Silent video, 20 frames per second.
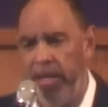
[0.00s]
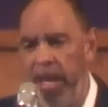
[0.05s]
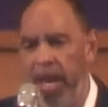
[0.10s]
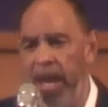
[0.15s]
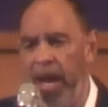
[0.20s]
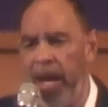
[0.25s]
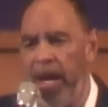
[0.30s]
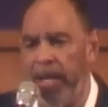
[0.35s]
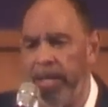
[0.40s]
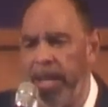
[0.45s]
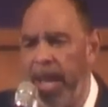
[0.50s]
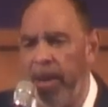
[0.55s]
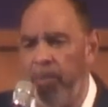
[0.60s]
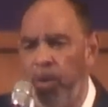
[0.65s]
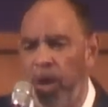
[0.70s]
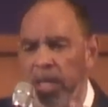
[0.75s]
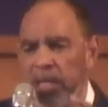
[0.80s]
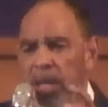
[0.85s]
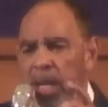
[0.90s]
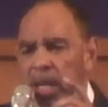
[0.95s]
yeah, there
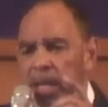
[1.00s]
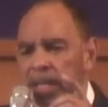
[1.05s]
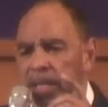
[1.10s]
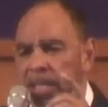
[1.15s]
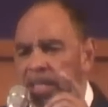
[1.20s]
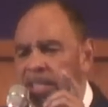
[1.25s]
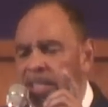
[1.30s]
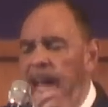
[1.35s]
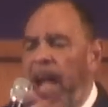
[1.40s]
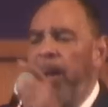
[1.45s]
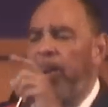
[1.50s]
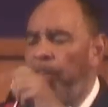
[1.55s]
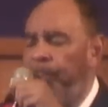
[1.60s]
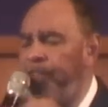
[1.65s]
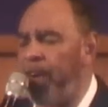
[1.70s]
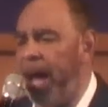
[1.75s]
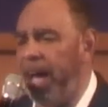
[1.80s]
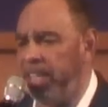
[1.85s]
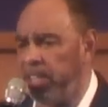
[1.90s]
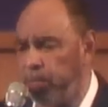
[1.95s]
was a
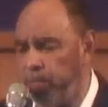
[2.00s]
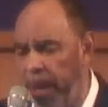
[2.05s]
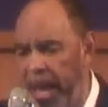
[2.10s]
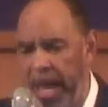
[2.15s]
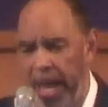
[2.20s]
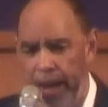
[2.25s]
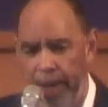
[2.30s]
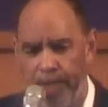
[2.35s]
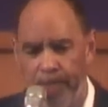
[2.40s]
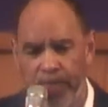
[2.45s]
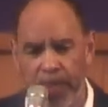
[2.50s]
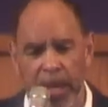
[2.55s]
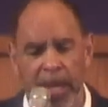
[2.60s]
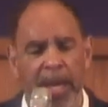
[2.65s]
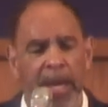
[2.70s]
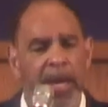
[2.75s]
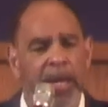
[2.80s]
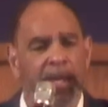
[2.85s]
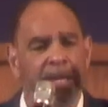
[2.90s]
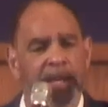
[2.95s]
sacrifice made.
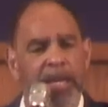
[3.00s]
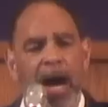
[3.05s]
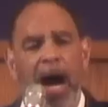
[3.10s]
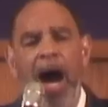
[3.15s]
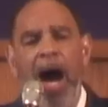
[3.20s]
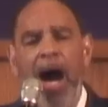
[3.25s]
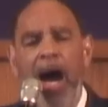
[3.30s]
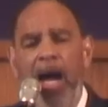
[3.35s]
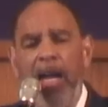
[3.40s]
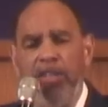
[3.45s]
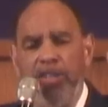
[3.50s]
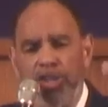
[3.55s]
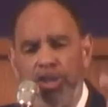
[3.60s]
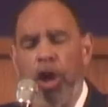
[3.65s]
God